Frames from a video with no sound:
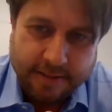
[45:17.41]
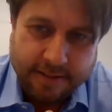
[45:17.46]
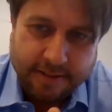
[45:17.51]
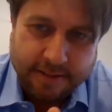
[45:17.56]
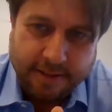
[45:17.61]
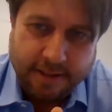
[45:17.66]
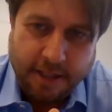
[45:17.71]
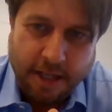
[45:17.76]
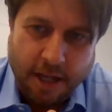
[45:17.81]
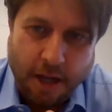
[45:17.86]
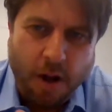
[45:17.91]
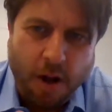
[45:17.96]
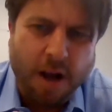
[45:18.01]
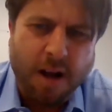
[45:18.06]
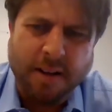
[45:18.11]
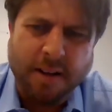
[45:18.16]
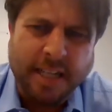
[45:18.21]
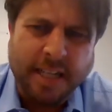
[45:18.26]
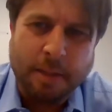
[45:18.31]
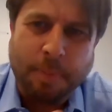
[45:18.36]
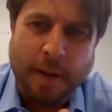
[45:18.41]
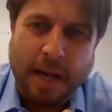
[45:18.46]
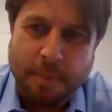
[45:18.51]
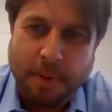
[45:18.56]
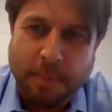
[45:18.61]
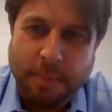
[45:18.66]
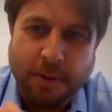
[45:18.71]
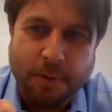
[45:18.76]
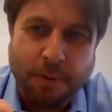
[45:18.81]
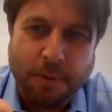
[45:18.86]
You go, oh, I need to pay my
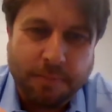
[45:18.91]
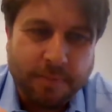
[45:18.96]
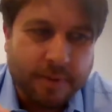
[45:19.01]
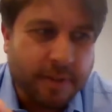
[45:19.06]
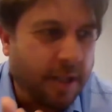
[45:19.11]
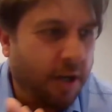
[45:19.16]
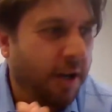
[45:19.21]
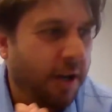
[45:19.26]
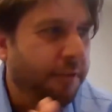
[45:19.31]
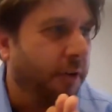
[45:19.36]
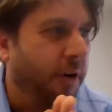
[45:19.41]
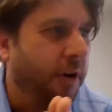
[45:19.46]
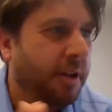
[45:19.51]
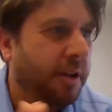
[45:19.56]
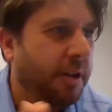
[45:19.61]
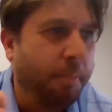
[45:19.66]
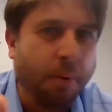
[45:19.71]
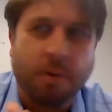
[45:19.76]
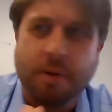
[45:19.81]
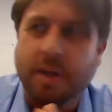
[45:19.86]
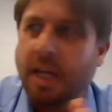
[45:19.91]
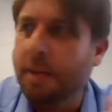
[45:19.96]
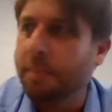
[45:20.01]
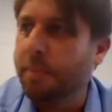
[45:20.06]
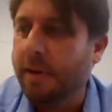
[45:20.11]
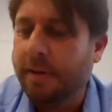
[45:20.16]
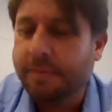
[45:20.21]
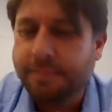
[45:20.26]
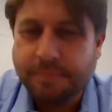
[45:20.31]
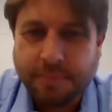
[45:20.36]
bill. Can I find the
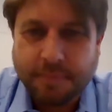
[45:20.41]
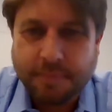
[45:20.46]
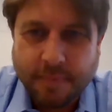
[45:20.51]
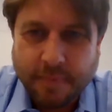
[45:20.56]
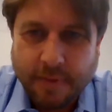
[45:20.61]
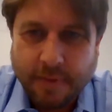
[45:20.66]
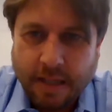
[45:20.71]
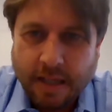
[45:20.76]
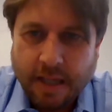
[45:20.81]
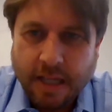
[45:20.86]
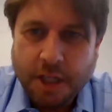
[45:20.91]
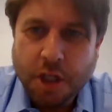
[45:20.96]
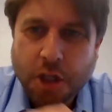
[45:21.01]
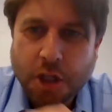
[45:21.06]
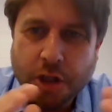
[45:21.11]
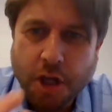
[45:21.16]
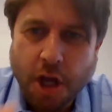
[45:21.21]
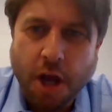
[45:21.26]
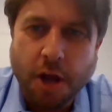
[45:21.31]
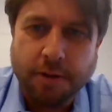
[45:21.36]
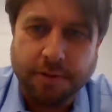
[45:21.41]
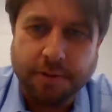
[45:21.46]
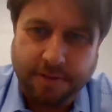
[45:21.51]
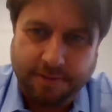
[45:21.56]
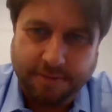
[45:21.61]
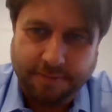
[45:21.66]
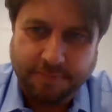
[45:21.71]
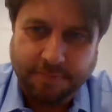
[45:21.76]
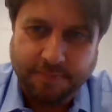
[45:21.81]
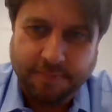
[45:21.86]
bookkeeper? You don't.
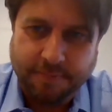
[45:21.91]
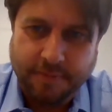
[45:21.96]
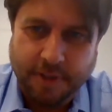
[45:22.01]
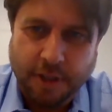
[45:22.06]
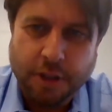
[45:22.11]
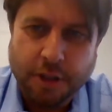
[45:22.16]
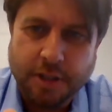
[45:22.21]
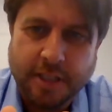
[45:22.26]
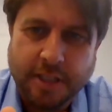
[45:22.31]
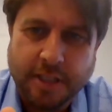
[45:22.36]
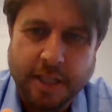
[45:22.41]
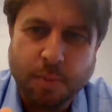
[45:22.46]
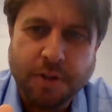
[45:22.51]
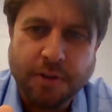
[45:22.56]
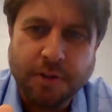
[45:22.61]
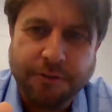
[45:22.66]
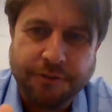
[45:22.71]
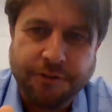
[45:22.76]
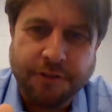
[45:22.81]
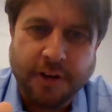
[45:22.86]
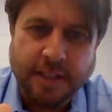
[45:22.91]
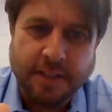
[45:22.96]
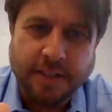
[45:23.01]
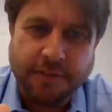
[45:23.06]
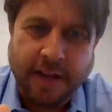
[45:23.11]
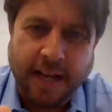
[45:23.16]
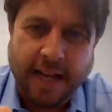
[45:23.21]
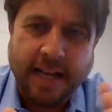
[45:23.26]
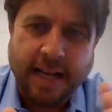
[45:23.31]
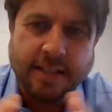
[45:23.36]
You deal with the front of
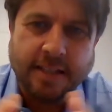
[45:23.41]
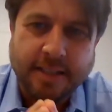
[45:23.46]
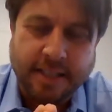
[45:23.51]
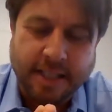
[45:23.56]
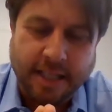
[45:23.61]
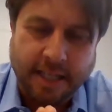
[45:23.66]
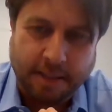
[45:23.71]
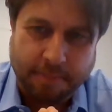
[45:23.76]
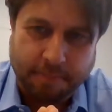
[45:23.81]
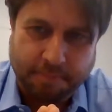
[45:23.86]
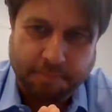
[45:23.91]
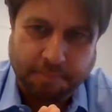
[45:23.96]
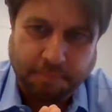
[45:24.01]
house team.